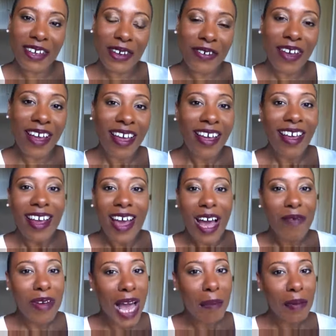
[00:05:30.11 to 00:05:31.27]
So
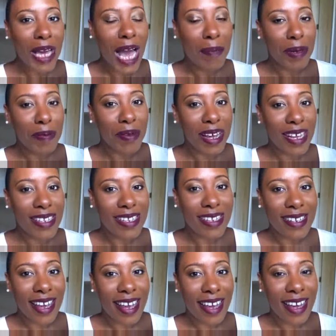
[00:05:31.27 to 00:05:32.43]
have a happy, happy, blessed
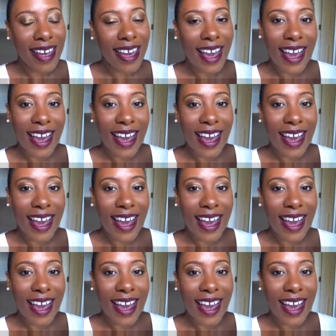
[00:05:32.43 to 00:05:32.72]
day,